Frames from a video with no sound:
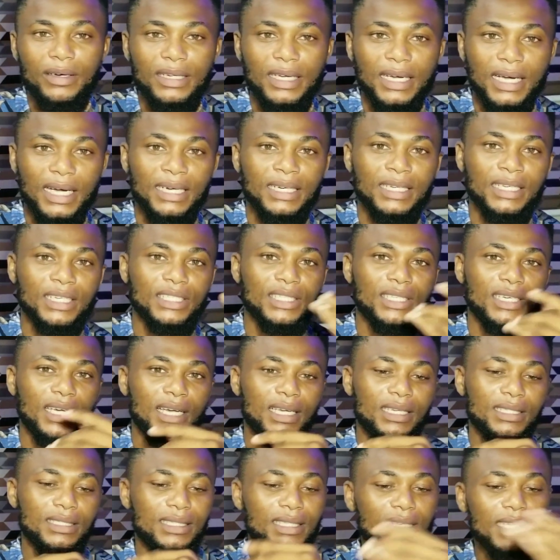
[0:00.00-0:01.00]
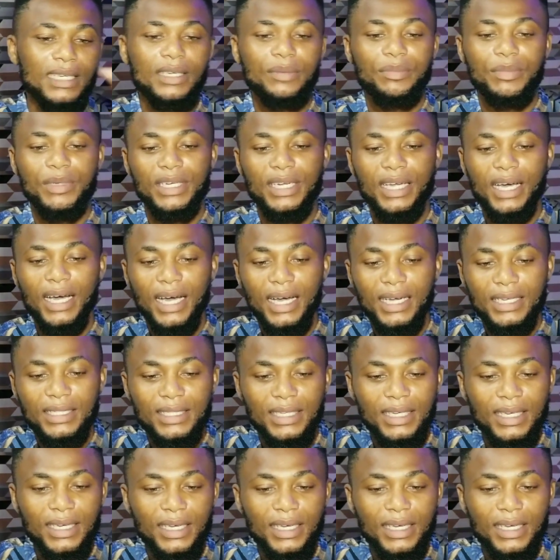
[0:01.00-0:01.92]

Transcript: the Kardashians, Nicki Minaj,